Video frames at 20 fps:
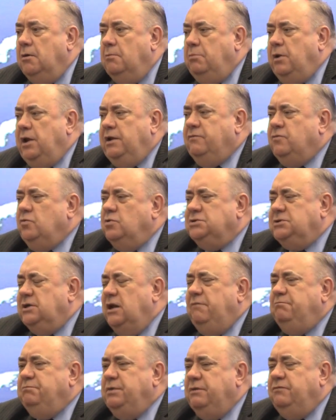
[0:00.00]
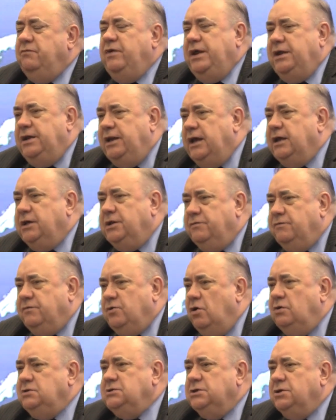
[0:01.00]
But of course, there have been very negative
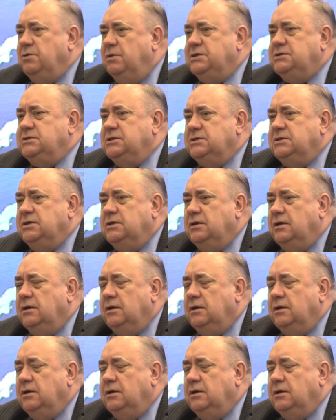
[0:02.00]
consequences.